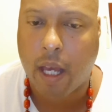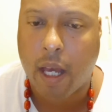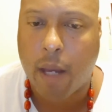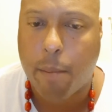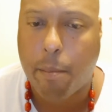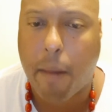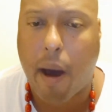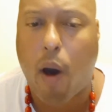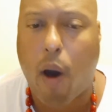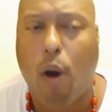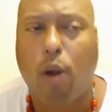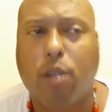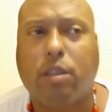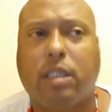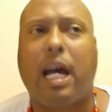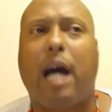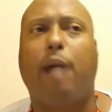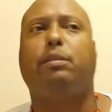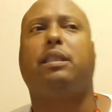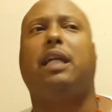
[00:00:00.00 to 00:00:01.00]
My
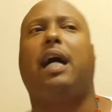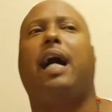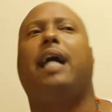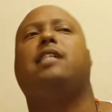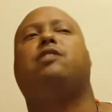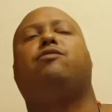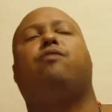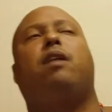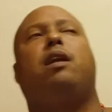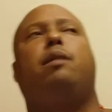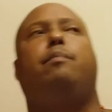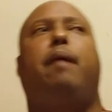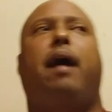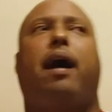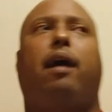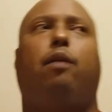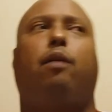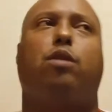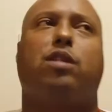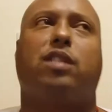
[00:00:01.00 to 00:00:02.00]
all-time Giants running
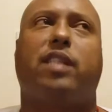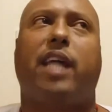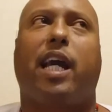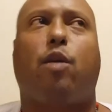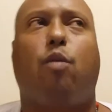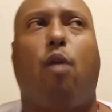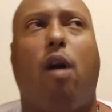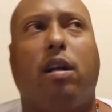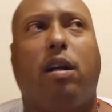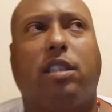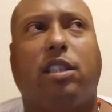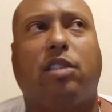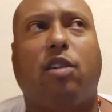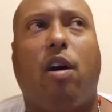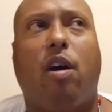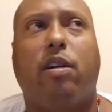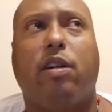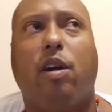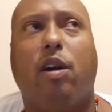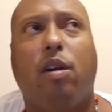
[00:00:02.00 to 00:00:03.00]
back, well, Saquon
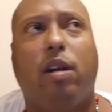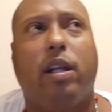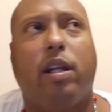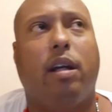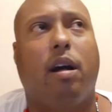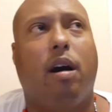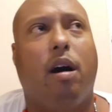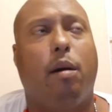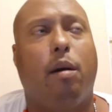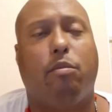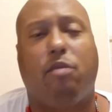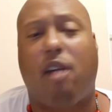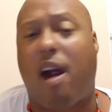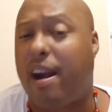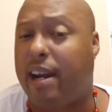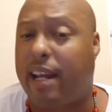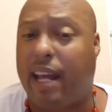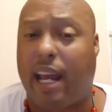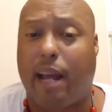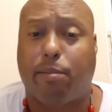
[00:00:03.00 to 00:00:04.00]
starting early,
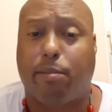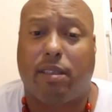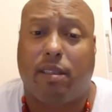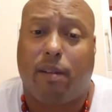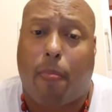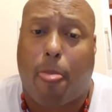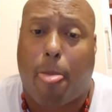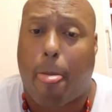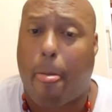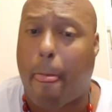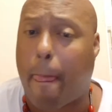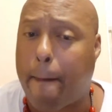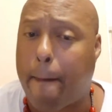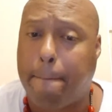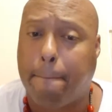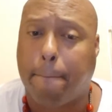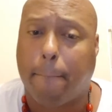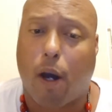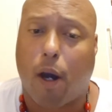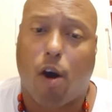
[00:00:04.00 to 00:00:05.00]
Rodney Hampton.
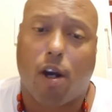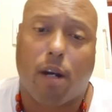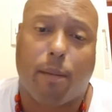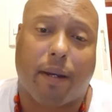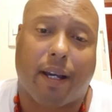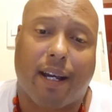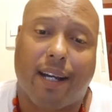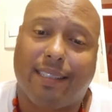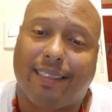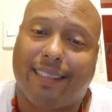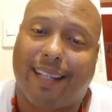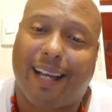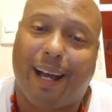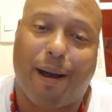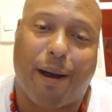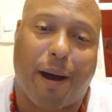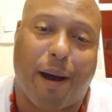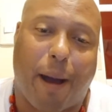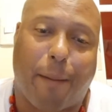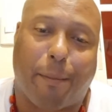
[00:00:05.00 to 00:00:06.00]
Only because
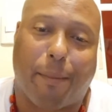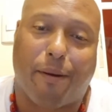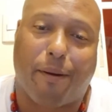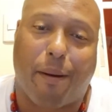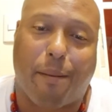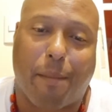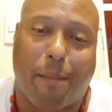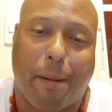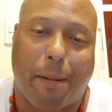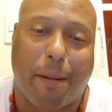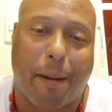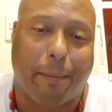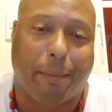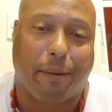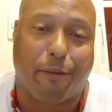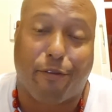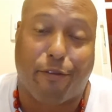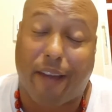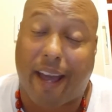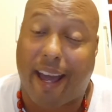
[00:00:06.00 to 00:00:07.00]
I'm
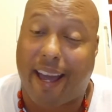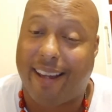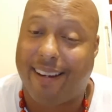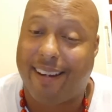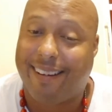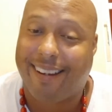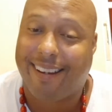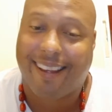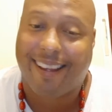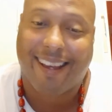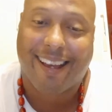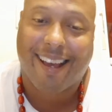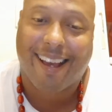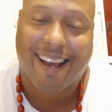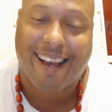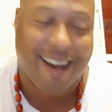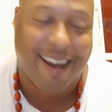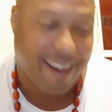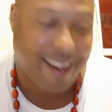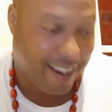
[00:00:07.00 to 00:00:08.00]
a fan.
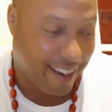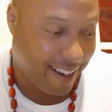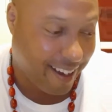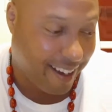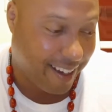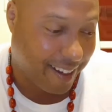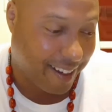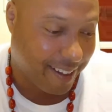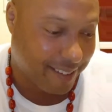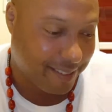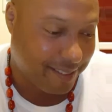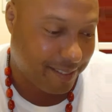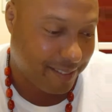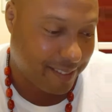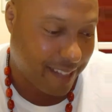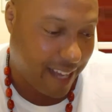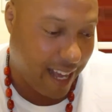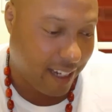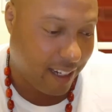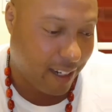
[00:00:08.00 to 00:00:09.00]
I
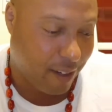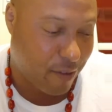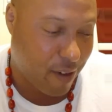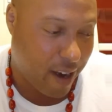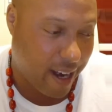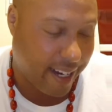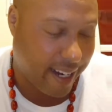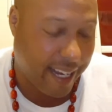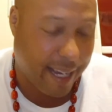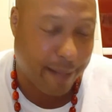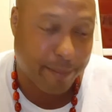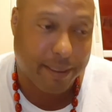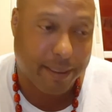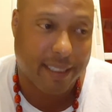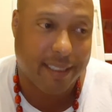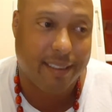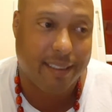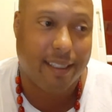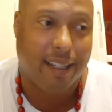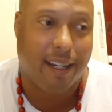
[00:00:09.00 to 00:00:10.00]
love Rodney
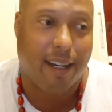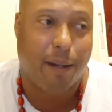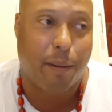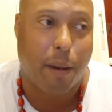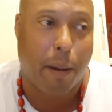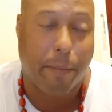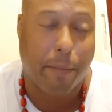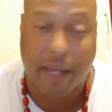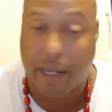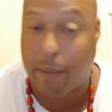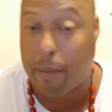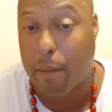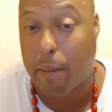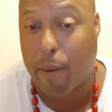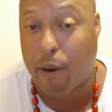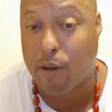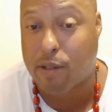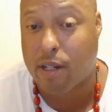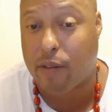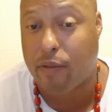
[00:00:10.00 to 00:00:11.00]
Hampton. I met him in
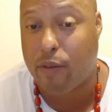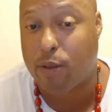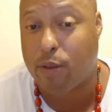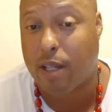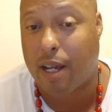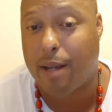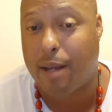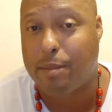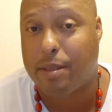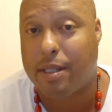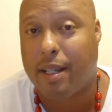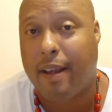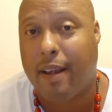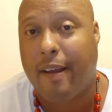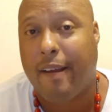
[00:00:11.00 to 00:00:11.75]
person a few times.